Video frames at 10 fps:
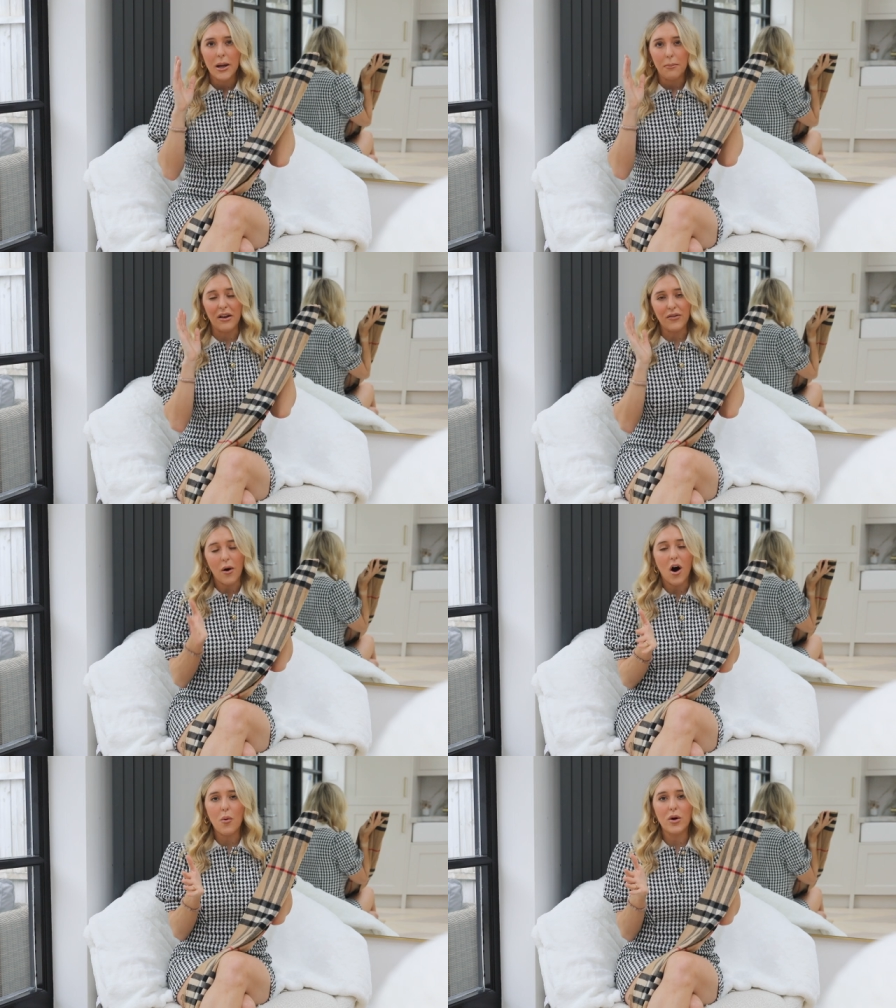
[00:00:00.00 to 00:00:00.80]
But if you
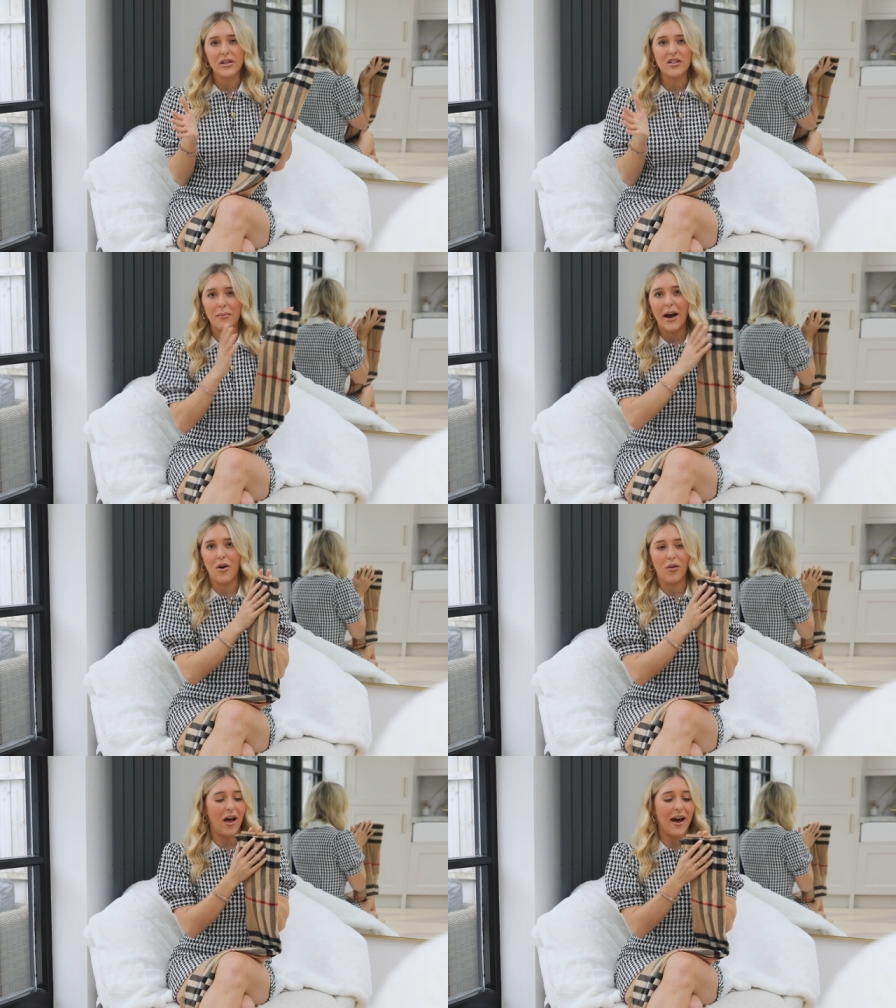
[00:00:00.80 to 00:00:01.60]
are wanting to buy
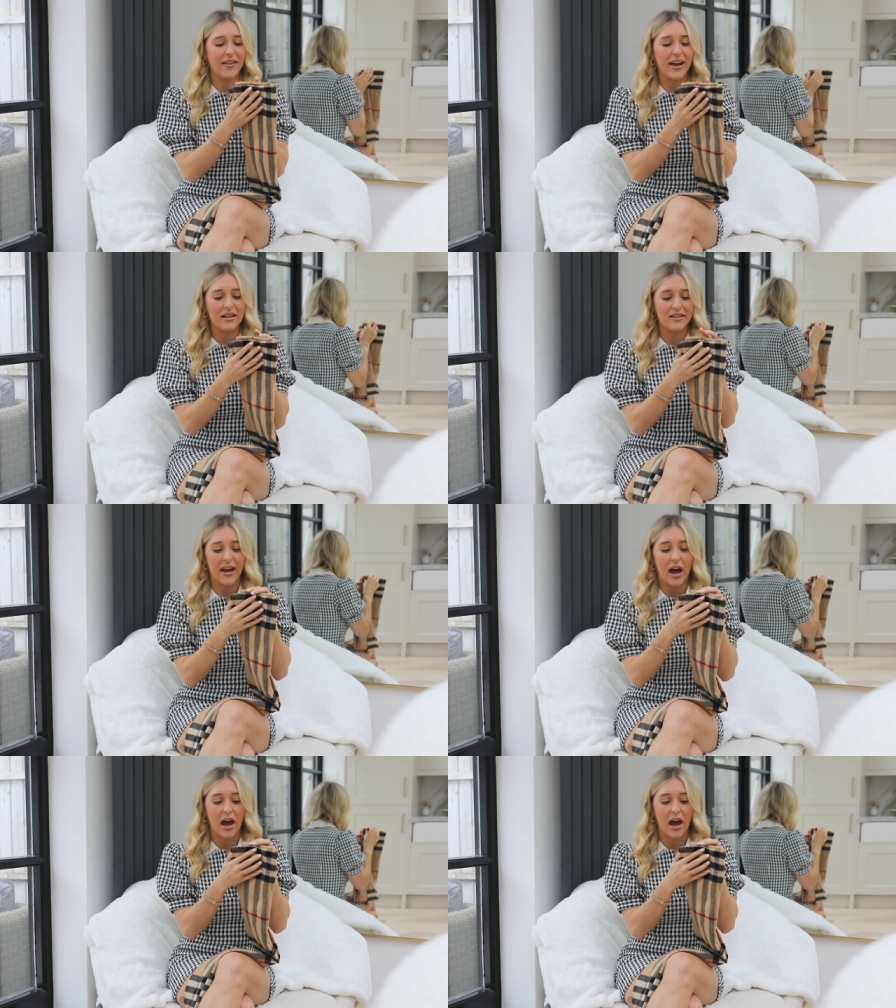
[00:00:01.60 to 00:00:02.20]
online, like I say,